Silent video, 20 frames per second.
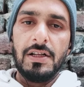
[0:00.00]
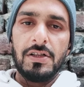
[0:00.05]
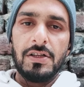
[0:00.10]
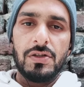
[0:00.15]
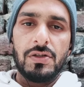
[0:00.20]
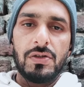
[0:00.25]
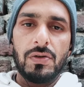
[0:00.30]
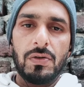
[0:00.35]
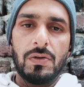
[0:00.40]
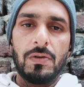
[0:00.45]

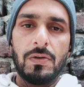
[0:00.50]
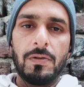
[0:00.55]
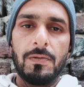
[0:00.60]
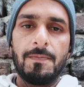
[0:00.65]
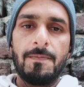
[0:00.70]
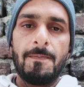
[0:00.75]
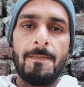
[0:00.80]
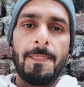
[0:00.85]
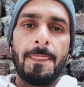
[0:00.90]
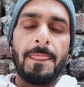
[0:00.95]
So
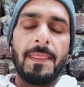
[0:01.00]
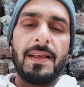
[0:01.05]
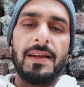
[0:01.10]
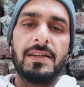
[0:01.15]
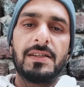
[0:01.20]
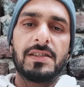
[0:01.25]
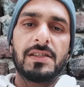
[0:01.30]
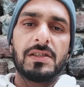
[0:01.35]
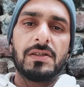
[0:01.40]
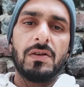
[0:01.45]

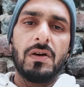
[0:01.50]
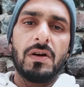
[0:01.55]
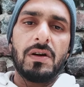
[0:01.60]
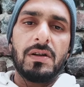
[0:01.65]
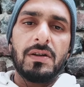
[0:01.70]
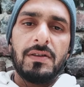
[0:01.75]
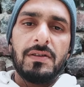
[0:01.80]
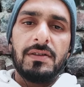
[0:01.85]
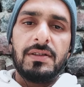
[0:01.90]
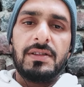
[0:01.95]
it's not
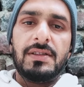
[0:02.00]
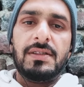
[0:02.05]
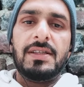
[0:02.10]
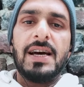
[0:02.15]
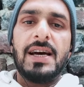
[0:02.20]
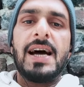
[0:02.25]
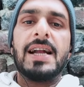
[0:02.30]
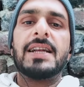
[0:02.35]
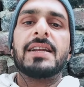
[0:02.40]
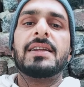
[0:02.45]

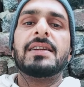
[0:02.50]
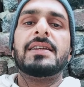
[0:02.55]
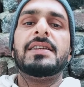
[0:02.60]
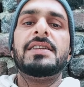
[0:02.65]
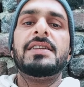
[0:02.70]
that